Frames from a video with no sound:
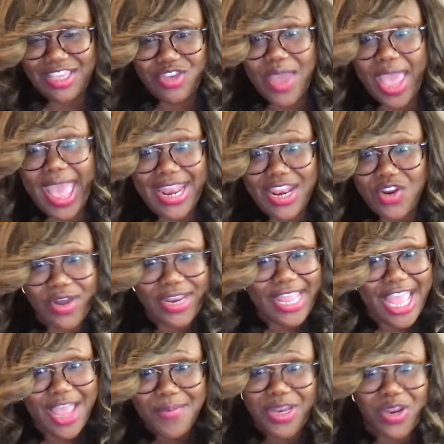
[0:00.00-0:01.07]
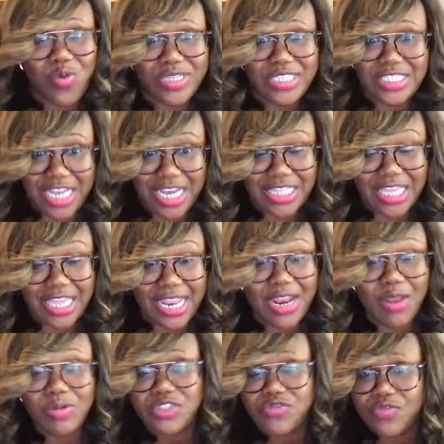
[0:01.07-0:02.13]
you had it on hand, but it was nothing. And
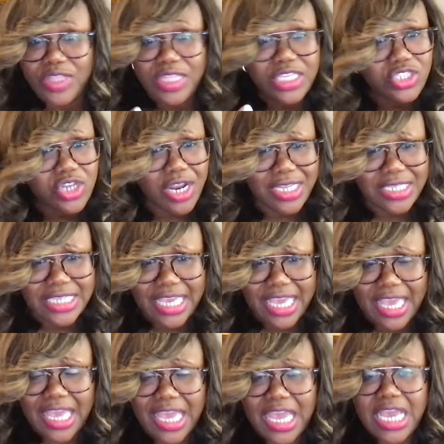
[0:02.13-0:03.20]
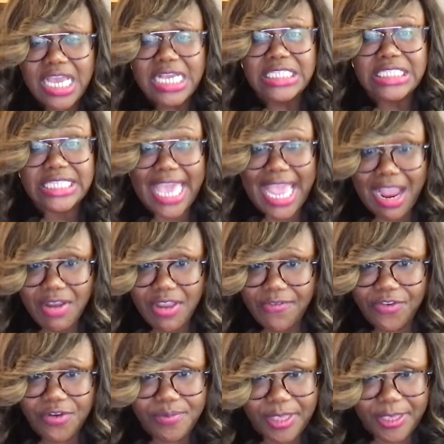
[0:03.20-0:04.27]
it was really started to get scary
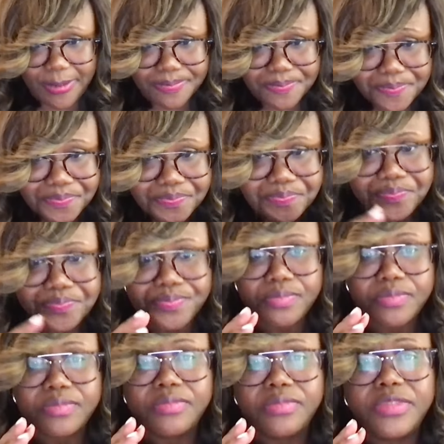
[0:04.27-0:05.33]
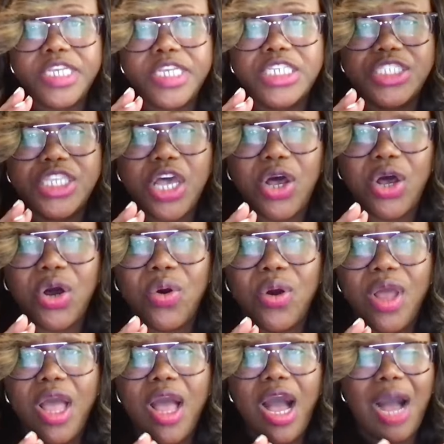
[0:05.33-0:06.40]
for me. So
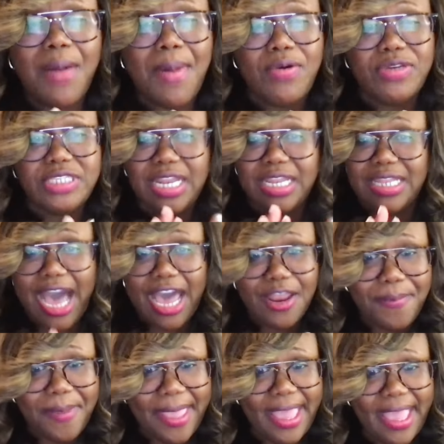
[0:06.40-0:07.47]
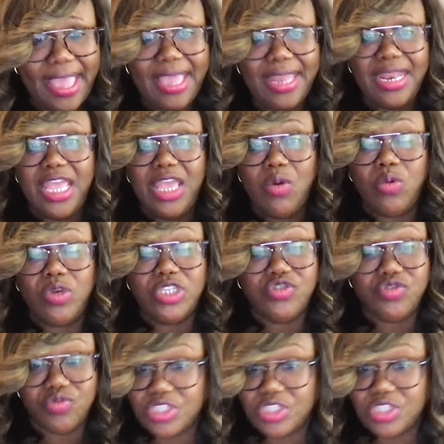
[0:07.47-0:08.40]
um, I was in a lot of pain. It was